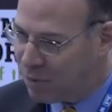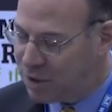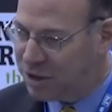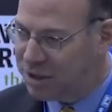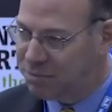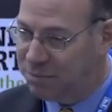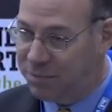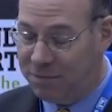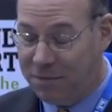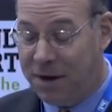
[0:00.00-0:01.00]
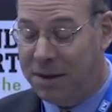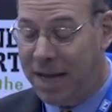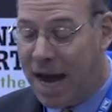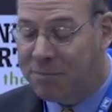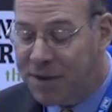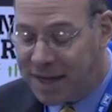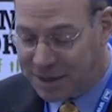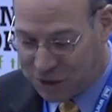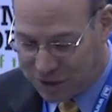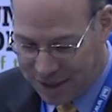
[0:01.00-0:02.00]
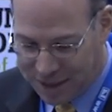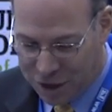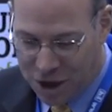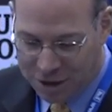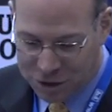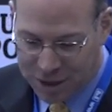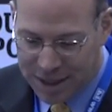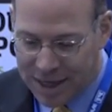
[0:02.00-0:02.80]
which is fairly obvious and large.